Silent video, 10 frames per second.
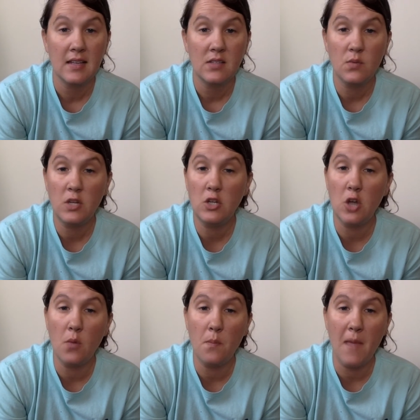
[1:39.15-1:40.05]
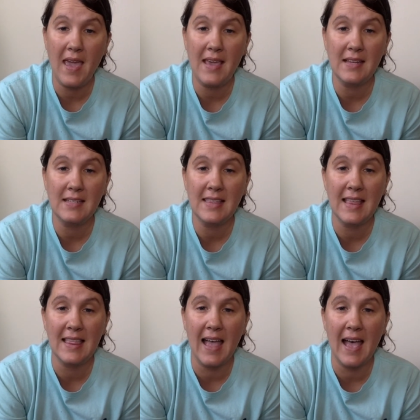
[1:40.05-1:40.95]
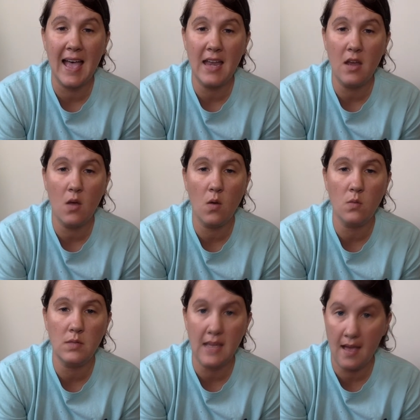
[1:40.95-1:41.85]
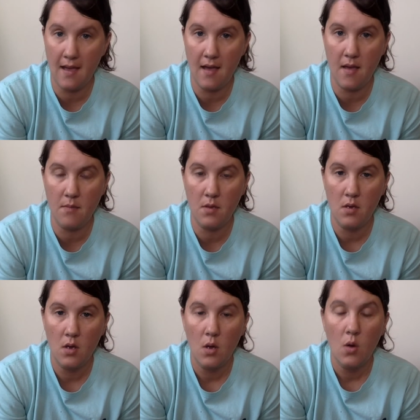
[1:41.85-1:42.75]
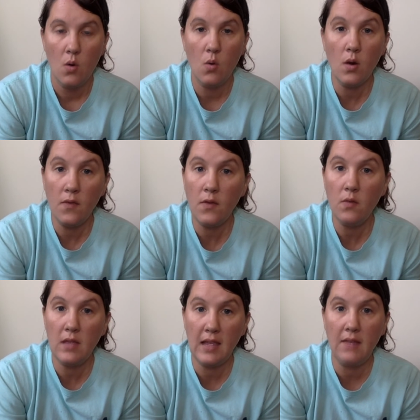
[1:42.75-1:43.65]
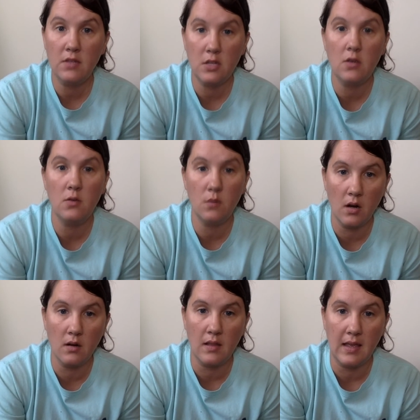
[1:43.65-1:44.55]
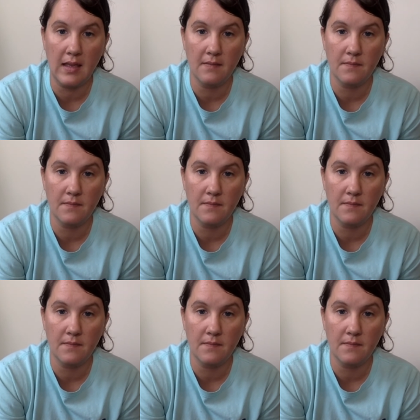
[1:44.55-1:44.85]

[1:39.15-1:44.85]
It's when you don't make it to the line on time, or if you leave too early.